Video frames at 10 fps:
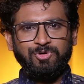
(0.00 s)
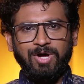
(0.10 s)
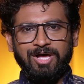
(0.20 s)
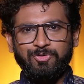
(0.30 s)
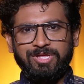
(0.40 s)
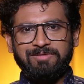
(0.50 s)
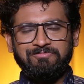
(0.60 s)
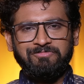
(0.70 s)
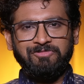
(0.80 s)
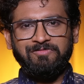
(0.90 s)
to
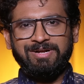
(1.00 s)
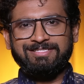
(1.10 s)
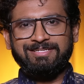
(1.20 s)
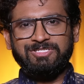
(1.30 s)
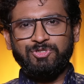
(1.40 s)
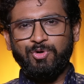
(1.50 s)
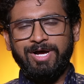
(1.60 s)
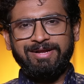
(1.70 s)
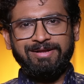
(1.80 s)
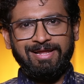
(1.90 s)
Arogyam, where we discuss
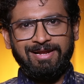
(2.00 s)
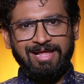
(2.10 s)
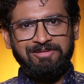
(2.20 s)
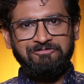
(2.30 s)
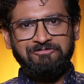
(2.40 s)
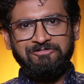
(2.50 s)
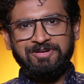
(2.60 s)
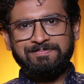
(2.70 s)
yoga in daily life.